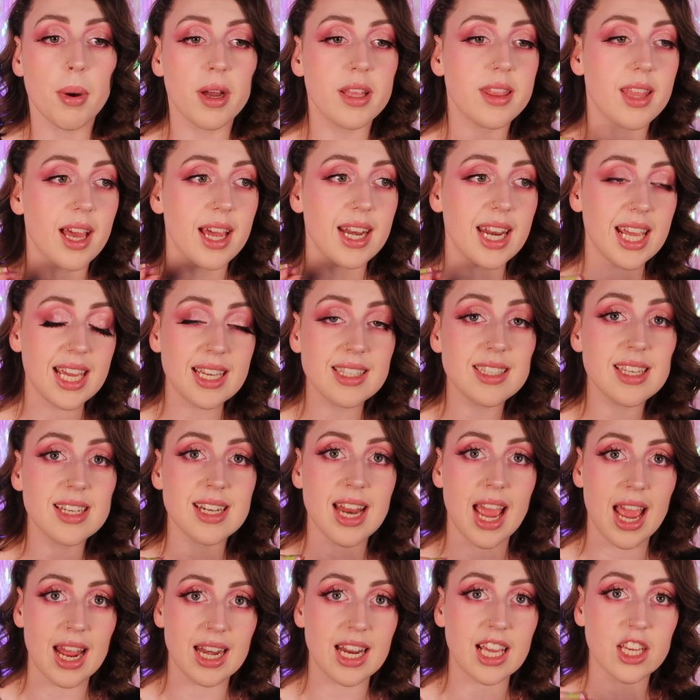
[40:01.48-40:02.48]
but that
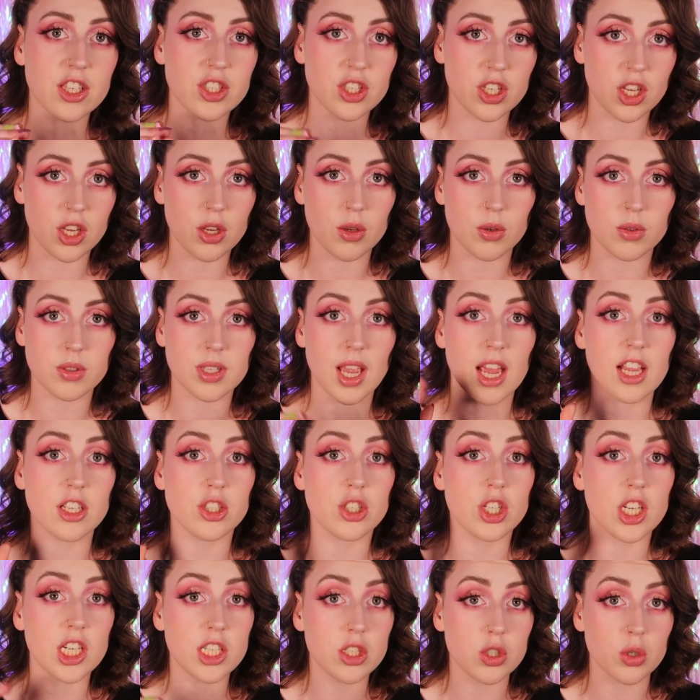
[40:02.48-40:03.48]
isn't an excuse
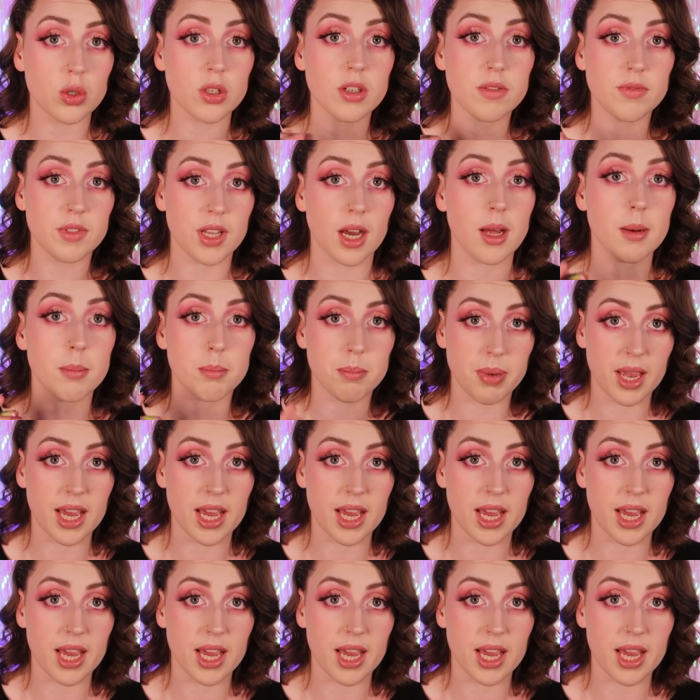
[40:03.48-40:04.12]
and she should have done